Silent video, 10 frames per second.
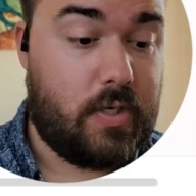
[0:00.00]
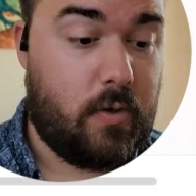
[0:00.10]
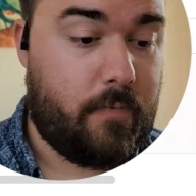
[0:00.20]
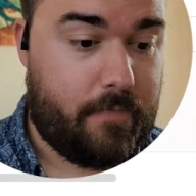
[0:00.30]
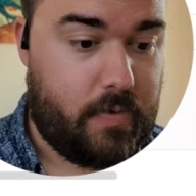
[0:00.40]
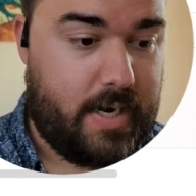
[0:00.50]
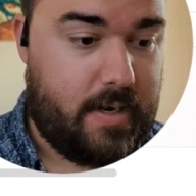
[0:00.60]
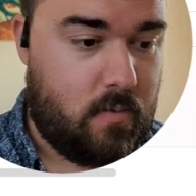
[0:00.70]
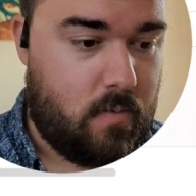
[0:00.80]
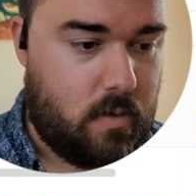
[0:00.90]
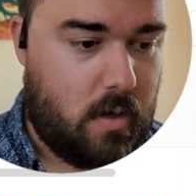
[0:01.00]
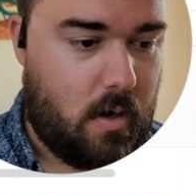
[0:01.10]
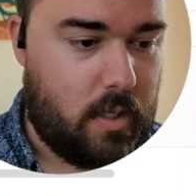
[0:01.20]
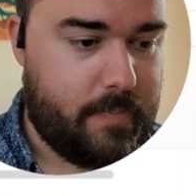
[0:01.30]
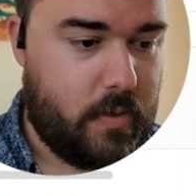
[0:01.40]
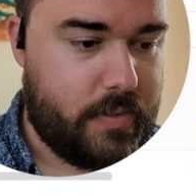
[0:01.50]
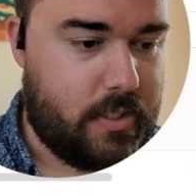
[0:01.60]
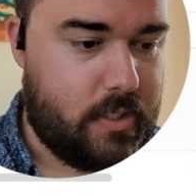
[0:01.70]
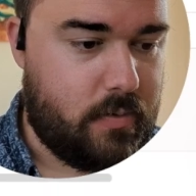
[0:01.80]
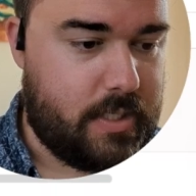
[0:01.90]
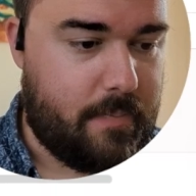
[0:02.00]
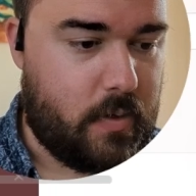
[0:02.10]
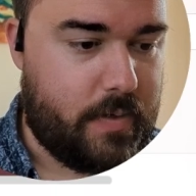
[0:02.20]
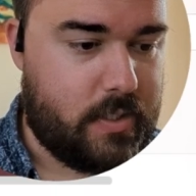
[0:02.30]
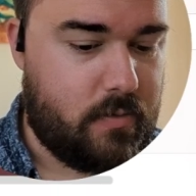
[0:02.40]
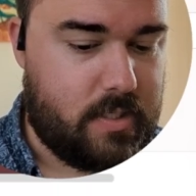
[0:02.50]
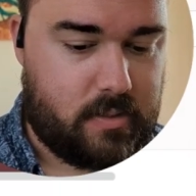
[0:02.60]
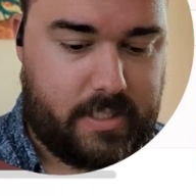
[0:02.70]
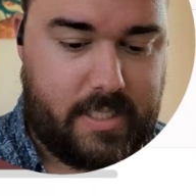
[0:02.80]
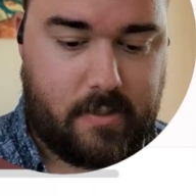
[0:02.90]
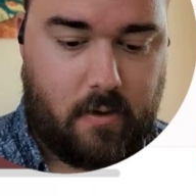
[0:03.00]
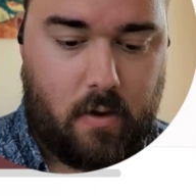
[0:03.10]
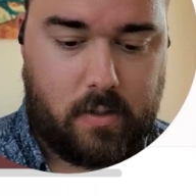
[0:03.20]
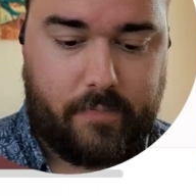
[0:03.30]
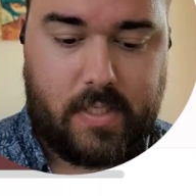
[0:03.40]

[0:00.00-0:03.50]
So for now, all I'm going to do is I'm going to delete all